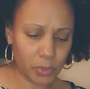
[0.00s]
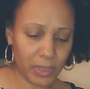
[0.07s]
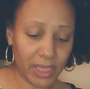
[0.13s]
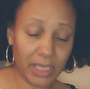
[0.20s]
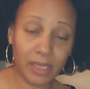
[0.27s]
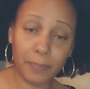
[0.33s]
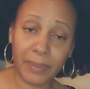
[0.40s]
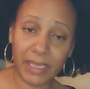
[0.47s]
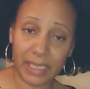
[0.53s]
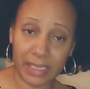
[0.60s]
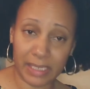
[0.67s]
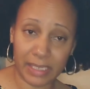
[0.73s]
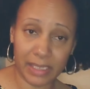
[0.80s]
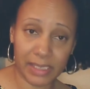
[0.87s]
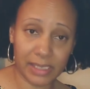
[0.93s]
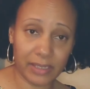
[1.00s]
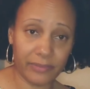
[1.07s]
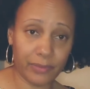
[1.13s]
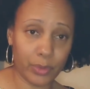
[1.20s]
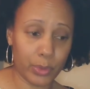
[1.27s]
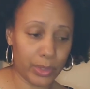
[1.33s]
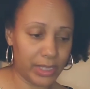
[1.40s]
with an appendix, of
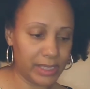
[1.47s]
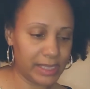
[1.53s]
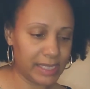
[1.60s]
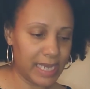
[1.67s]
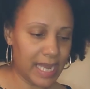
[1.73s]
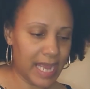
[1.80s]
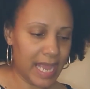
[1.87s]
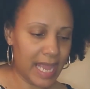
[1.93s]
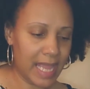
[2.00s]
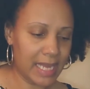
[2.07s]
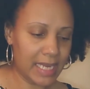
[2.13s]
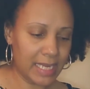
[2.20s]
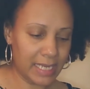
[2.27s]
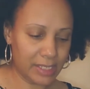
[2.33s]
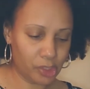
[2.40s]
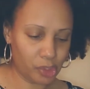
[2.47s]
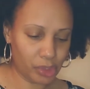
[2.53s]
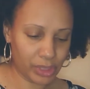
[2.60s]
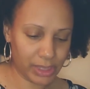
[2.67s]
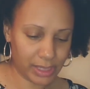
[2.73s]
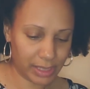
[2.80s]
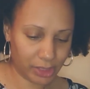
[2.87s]
course, and an
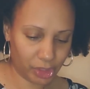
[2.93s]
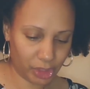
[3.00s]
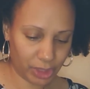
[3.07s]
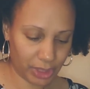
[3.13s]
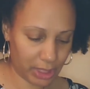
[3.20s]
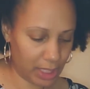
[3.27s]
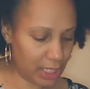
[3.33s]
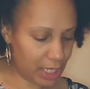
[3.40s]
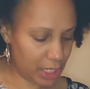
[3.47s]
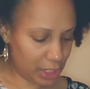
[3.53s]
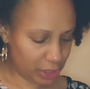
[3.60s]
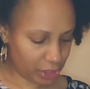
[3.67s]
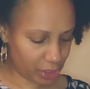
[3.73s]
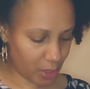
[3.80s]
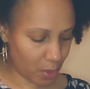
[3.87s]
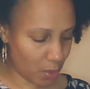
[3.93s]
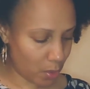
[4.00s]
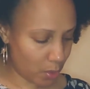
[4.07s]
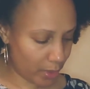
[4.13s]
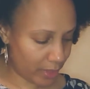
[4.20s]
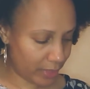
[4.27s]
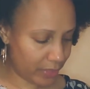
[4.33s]
introduction.
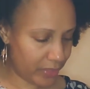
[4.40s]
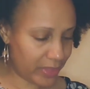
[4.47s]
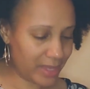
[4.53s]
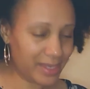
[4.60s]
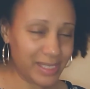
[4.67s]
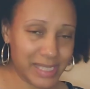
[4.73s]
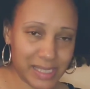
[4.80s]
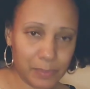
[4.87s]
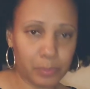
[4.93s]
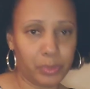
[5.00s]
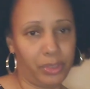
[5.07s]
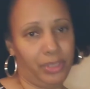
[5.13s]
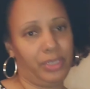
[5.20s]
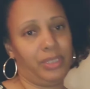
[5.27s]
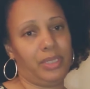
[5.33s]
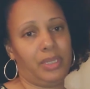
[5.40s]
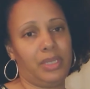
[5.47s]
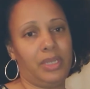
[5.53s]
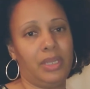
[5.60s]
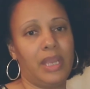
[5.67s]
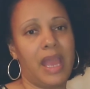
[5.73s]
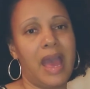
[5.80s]
So this book,
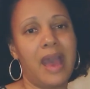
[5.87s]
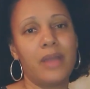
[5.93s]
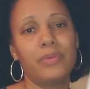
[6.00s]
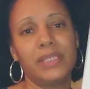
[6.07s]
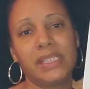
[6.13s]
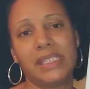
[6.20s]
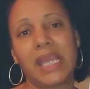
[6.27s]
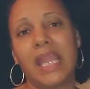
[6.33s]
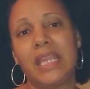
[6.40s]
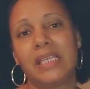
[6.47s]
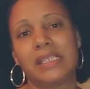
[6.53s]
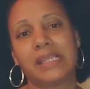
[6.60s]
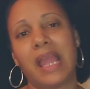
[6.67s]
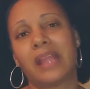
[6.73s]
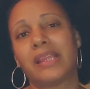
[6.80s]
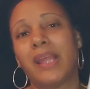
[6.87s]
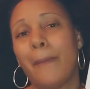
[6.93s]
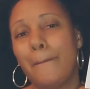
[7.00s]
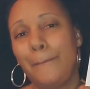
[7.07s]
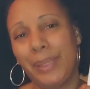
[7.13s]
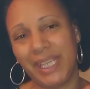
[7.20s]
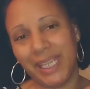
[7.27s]
I would say, is like the
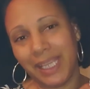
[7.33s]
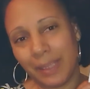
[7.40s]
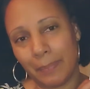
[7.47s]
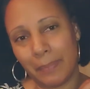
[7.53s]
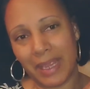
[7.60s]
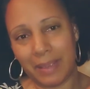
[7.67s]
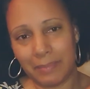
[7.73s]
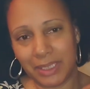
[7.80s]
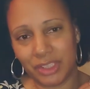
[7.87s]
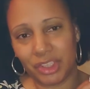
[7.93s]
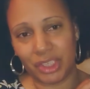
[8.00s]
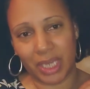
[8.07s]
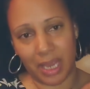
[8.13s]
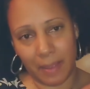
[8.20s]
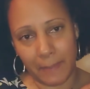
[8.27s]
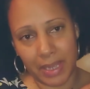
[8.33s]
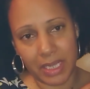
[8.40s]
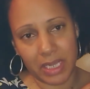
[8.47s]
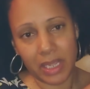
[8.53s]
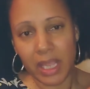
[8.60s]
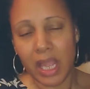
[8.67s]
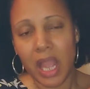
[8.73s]
big mama jamma
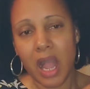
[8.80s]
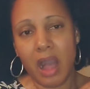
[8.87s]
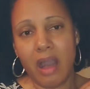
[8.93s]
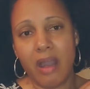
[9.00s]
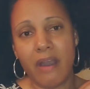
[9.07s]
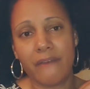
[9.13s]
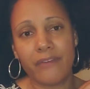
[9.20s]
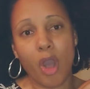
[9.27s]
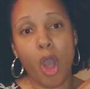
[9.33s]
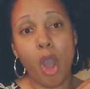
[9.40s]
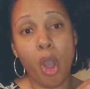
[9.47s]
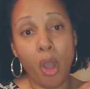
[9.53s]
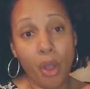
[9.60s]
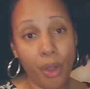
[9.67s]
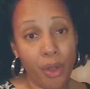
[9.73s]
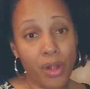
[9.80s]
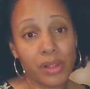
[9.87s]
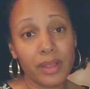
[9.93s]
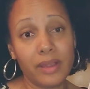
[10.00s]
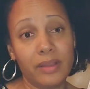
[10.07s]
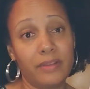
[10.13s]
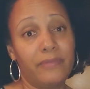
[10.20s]
of all
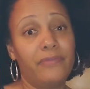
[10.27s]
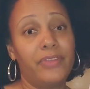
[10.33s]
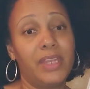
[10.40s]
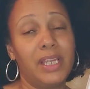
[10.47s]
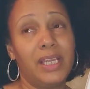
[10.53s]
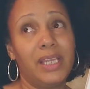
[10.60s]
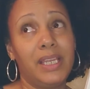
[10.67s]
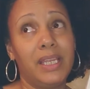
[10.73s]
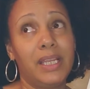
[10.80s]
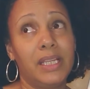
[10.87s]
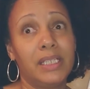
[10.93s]
of the,